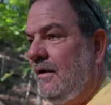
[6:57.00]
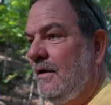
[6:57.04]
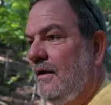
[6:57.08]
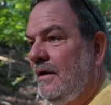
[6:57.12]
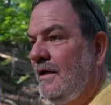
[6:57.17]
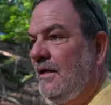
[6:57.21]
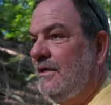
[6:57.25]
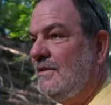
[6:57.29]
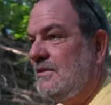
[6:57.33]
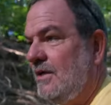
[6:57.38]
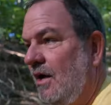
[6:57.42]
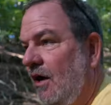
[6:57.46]

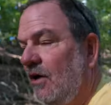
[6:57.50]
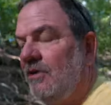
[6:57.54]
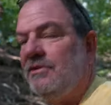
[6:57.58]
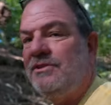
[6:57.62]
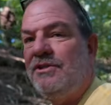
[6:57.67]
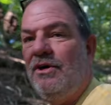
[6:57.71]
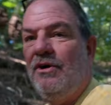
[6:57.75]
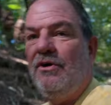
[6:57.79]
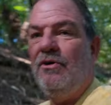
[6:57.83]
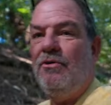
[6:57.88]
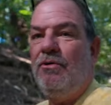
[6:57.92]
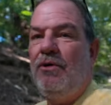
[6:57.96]
is
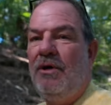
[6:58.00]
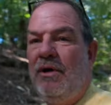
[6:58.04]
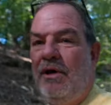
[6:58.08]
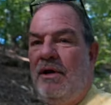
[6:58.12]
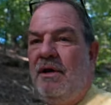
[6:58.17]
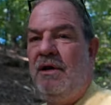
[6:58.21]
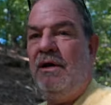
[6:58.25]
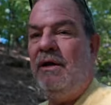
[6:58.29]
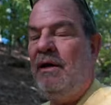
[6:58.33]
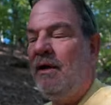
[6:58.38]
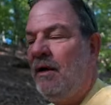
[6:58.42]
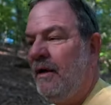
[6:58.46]
also
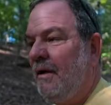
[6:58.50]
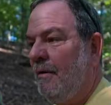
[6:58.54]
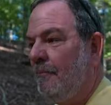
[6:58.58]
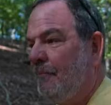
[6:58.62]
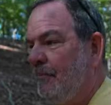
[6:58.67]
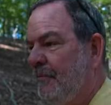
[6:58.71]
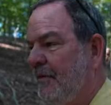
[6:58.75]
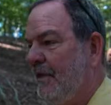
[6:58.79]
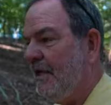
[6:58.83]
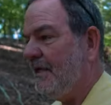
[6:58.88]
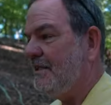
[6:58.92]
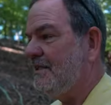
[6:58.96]

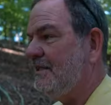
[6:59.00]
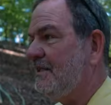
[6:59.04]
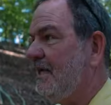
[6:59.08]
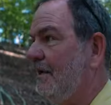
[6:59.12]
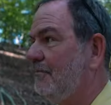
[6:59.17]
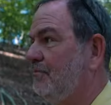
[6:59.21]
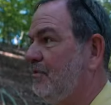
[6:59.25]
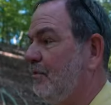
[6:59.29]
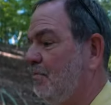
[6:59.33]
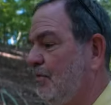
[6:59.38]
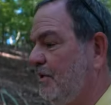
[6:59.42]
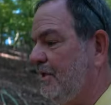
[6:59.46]

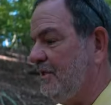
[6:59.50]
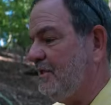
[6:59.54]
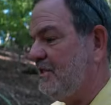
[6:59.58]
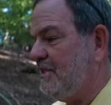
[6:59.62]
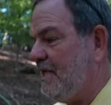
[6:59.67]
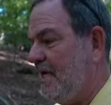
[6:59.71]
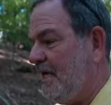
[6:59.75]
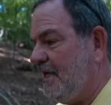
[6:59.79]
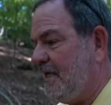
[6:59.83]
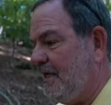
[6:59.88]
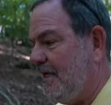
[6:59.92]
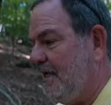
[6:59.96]
acceptably
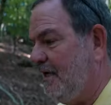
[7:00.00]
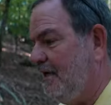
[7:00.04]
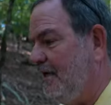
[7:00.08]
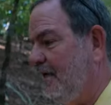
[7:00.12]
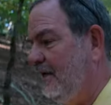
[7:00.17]
steady.